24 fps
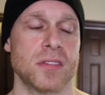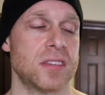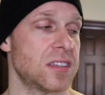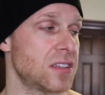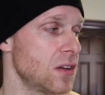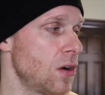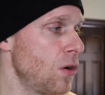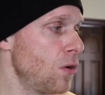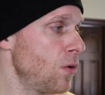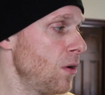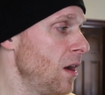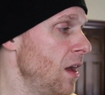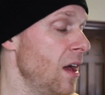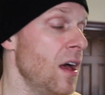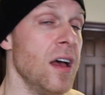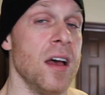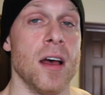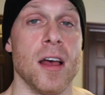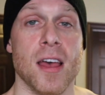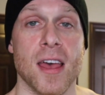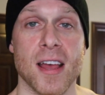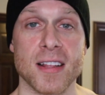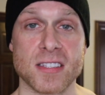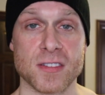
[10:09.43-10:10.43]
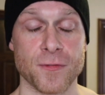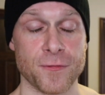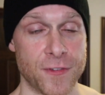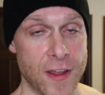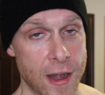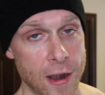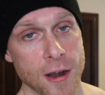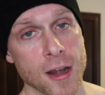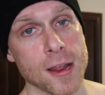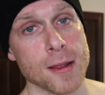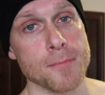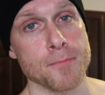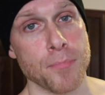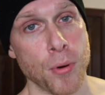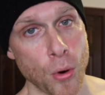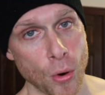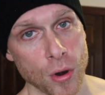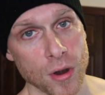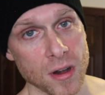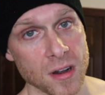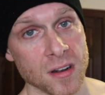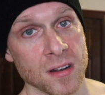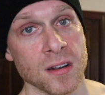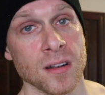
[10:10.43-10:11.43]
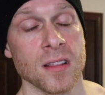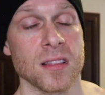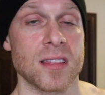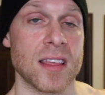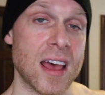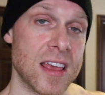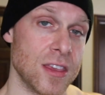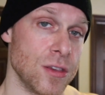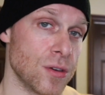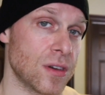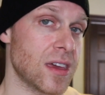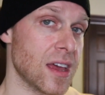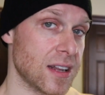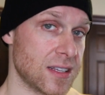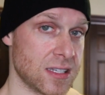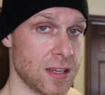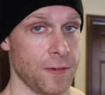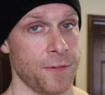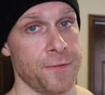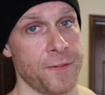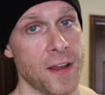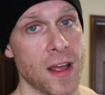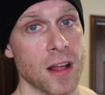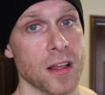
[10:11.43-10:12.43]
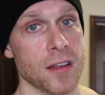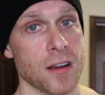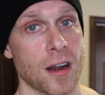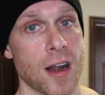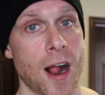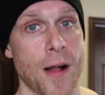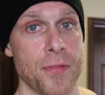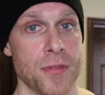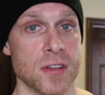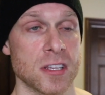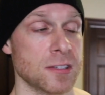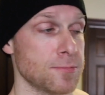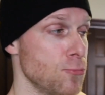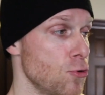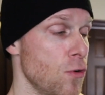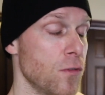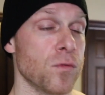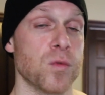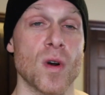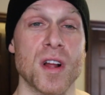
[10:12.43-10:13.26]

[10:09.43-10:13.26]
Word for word: So it's very important that you get to failure on this move,